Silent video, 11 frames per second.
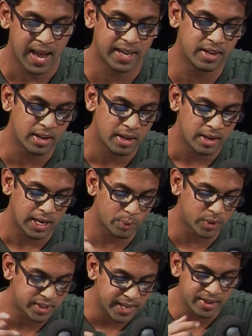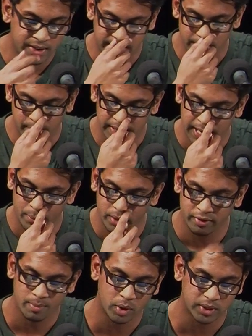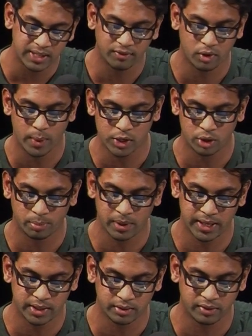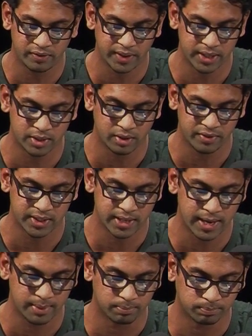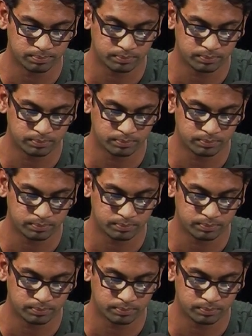And it was then that he became one of the most influential political figures of his time.